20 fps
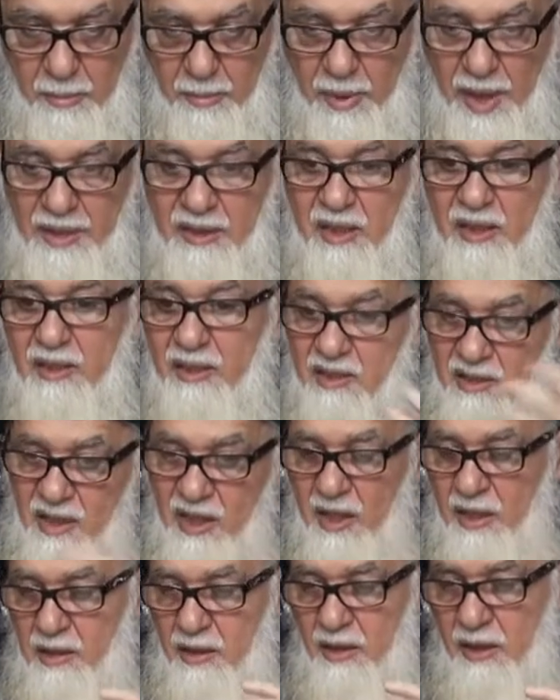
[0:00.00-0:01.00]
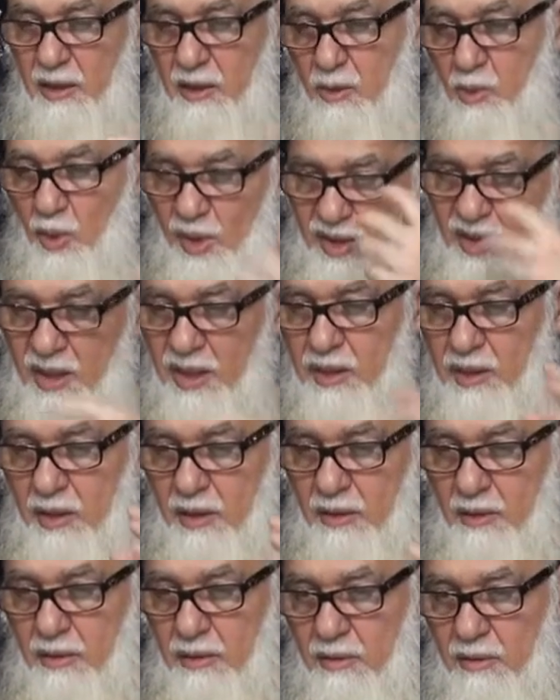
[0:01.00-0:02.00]
but it is hidden. It was
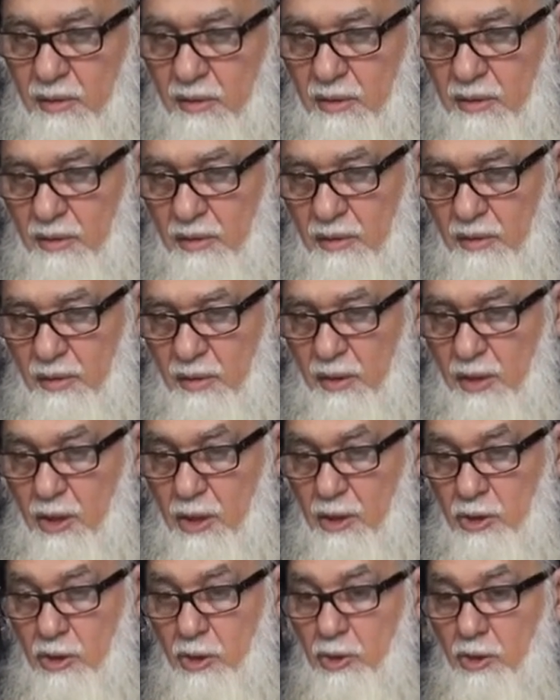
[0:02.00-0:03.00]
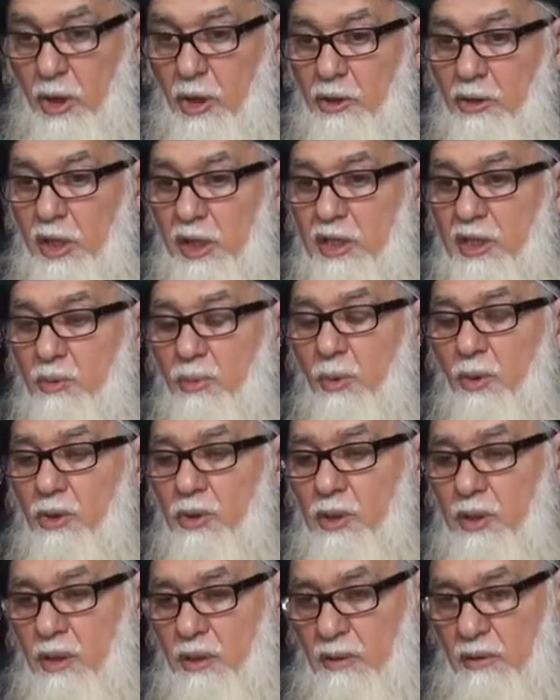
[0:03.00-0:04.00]
hidden. So don't
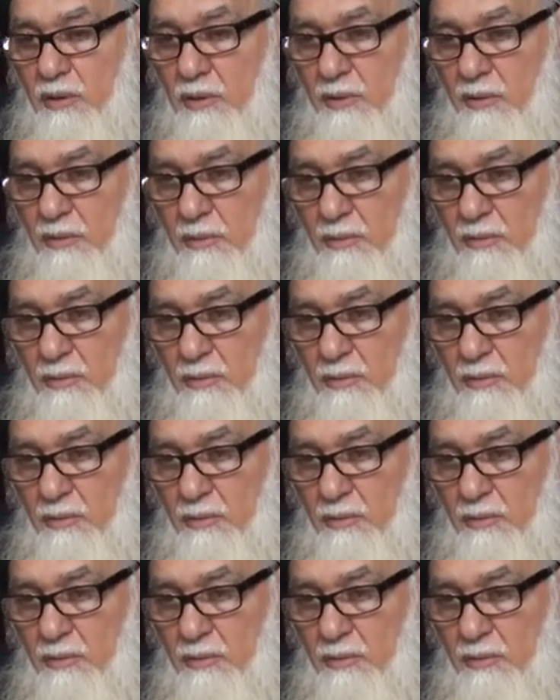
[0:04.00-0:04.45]
expose it.